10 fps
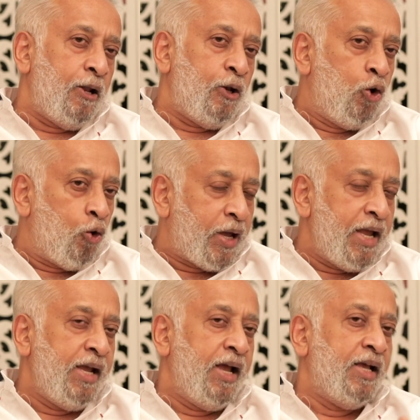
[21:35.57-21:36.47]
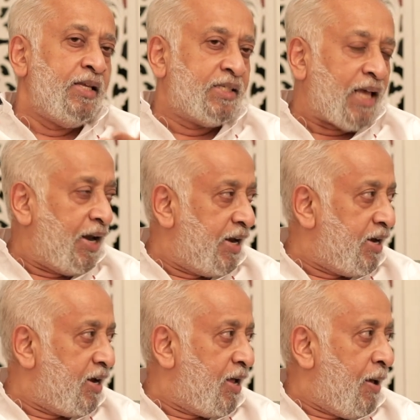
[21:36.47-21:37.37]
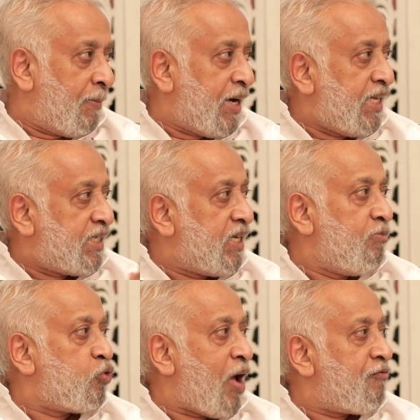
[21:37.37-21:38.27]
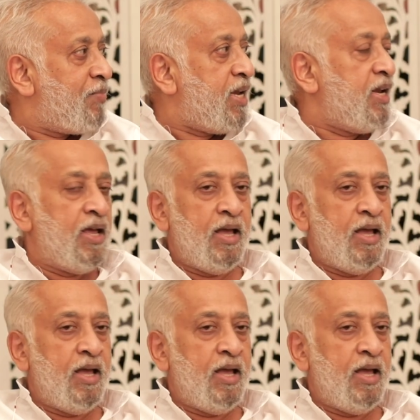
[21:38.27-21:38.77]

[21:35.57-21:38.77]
looking sullen, but he seemed to have been